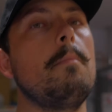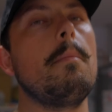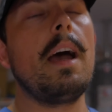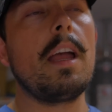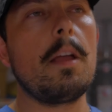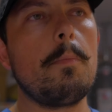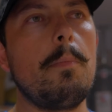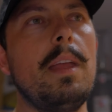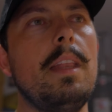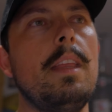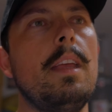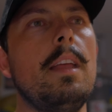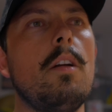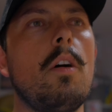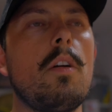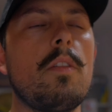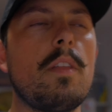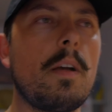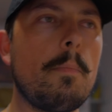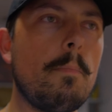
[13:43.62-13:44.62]
my opinion,
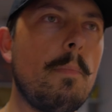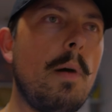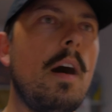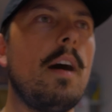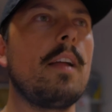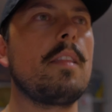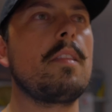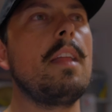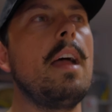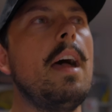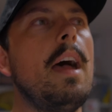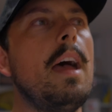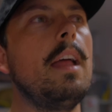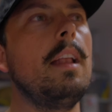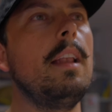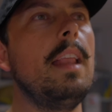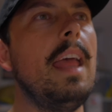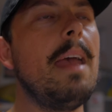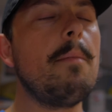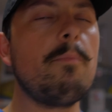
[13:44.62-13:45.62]
are the mods
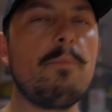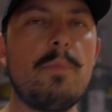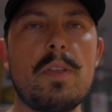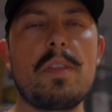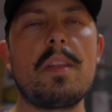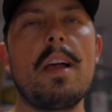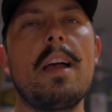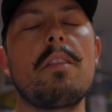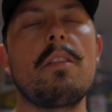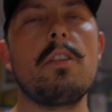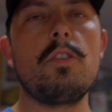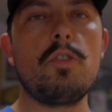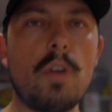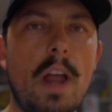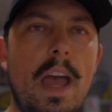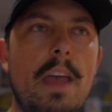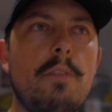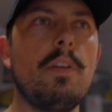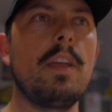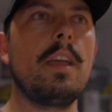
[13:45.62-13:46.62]
that emphasize the
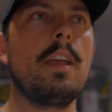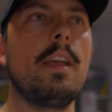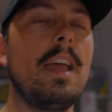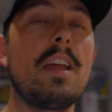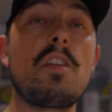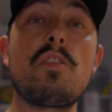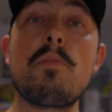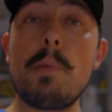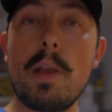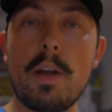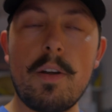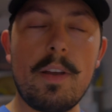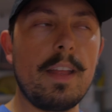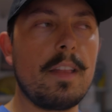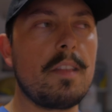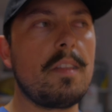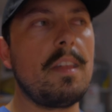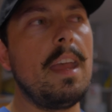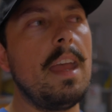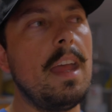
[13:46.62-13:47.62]
driving
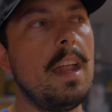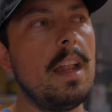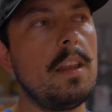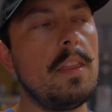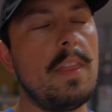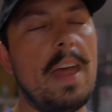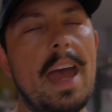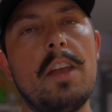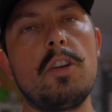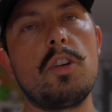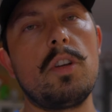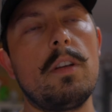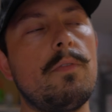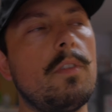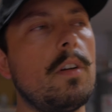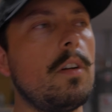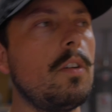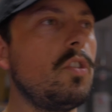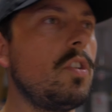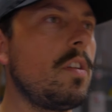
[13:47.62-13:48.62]
experience, and that
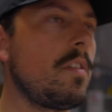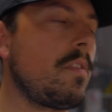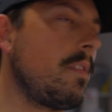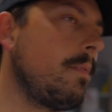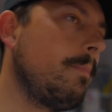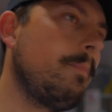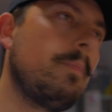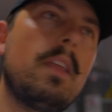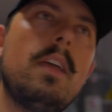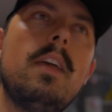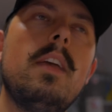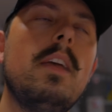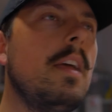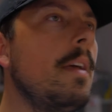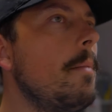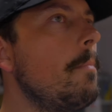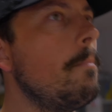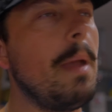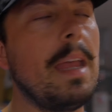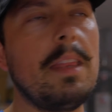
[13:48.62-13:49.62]
shifter just
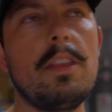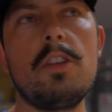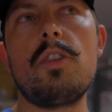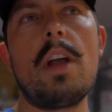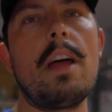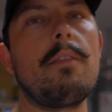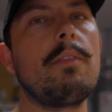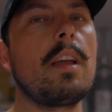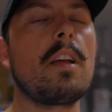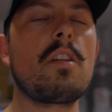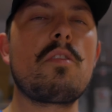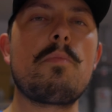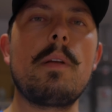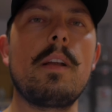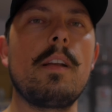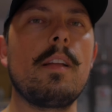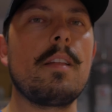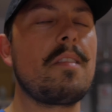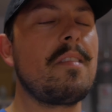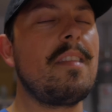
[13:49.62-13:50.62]
made the driving
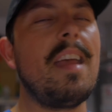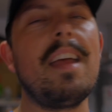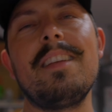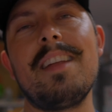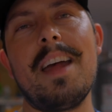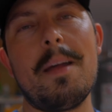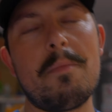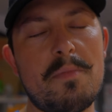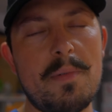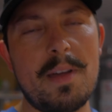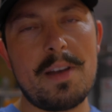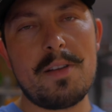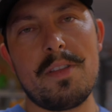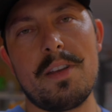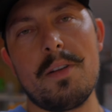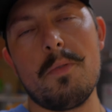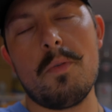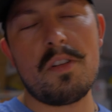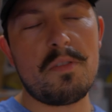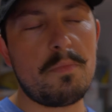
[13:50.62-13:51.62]
experience 10 times better
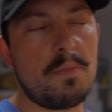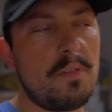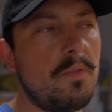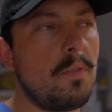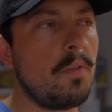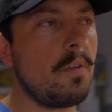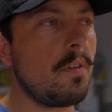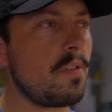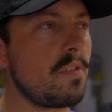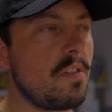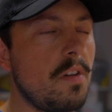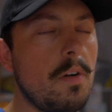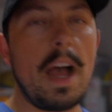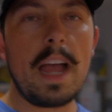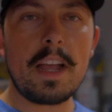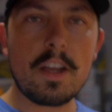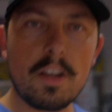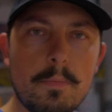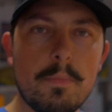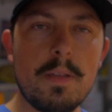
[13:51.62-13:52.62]
than it was before. So I
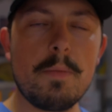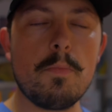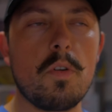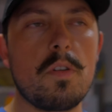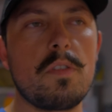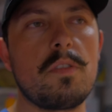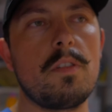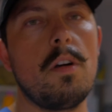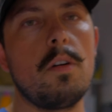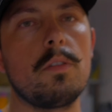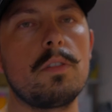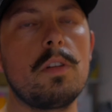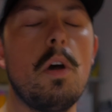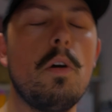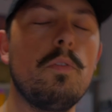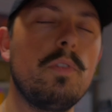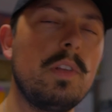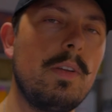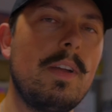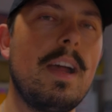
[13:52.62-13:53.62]
couldn't be more stoked.
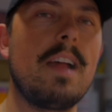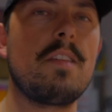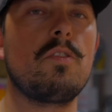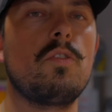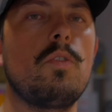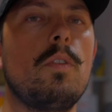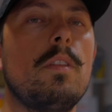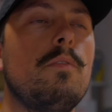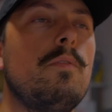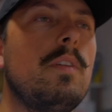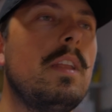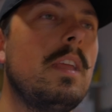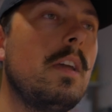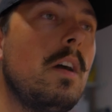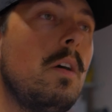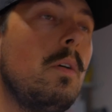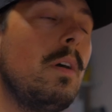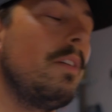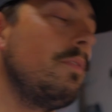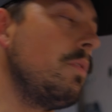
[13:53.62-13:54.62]
Hopefully you guys enjoyed the
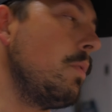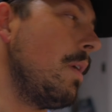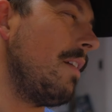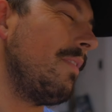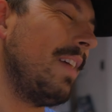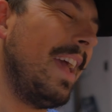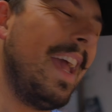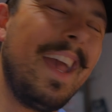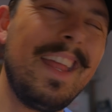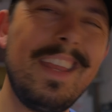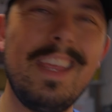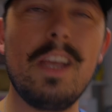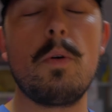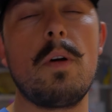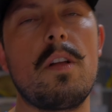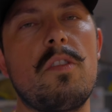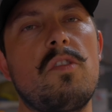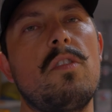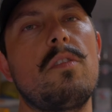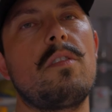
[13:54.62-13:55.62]
video. If you have any
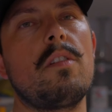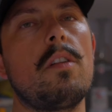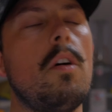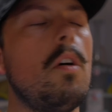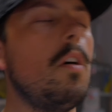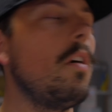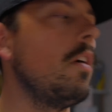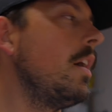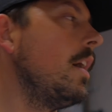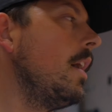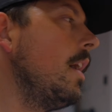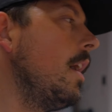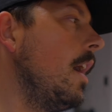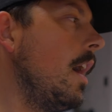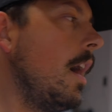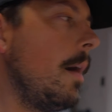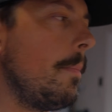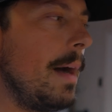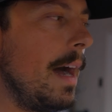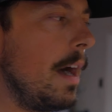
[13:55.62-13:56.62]
questions at all
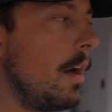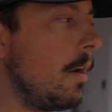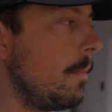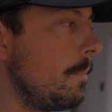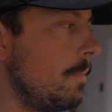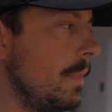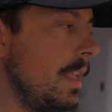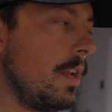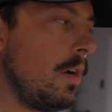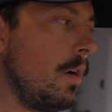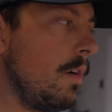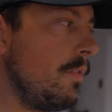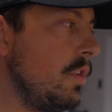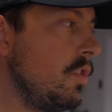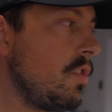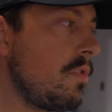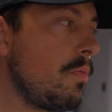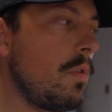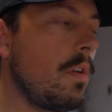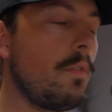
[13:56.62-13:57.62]
about, you know, if you
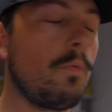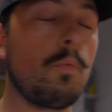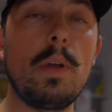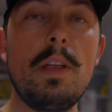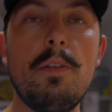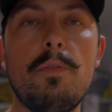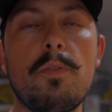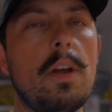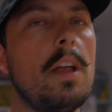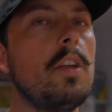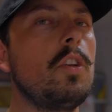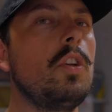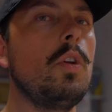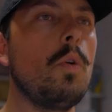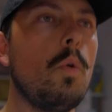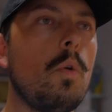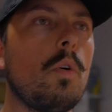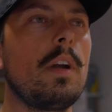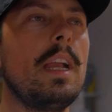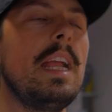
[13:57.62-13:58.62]
just want to refresh
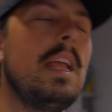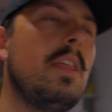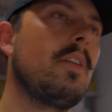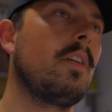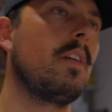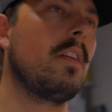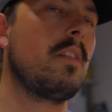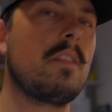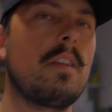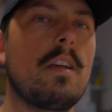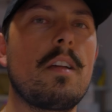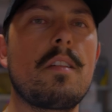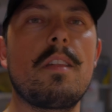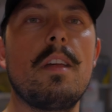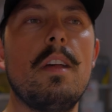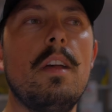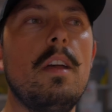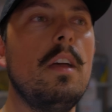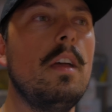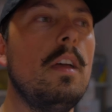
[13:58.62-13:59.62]
your E36
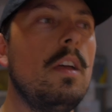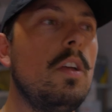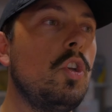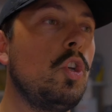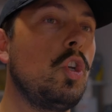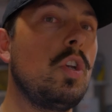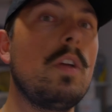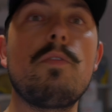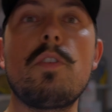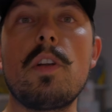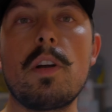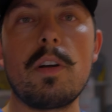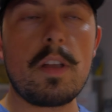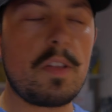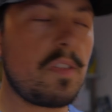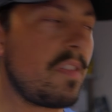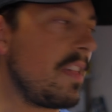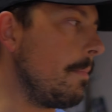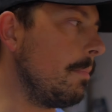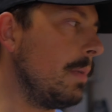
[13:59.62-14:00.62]
shifter
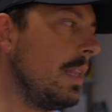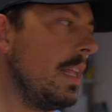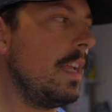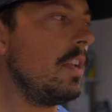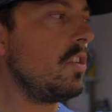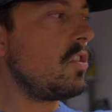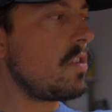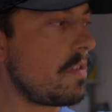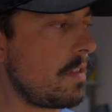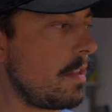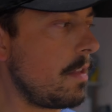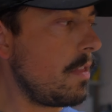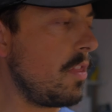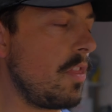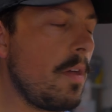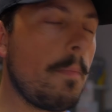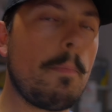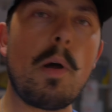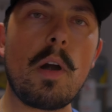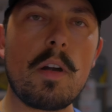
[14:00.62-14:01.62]
assembly, just the
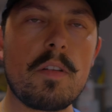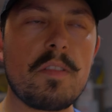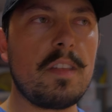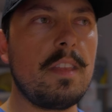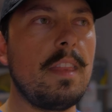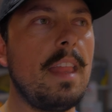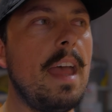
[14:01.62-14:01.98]
parts in